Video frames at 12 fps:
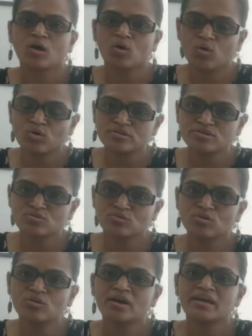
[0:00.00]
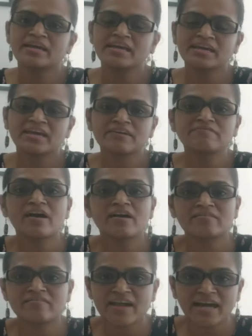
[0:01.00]
Also, he
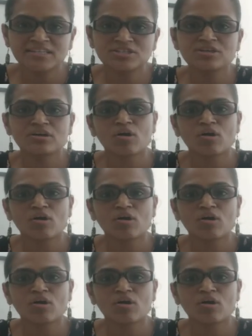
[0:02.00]
gave right